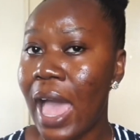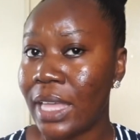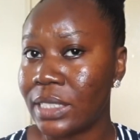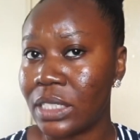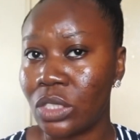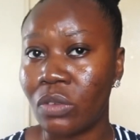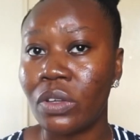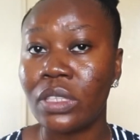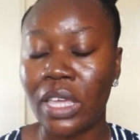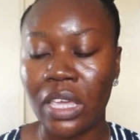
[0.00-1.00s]
acids, of
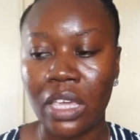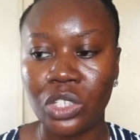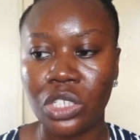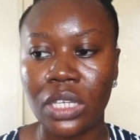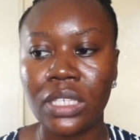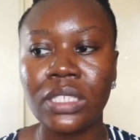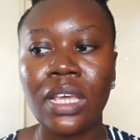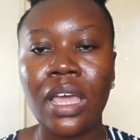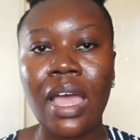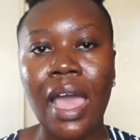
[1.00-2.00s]
all the AHAs,
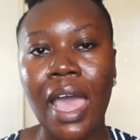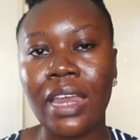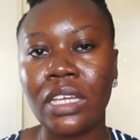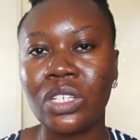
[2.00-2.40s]
and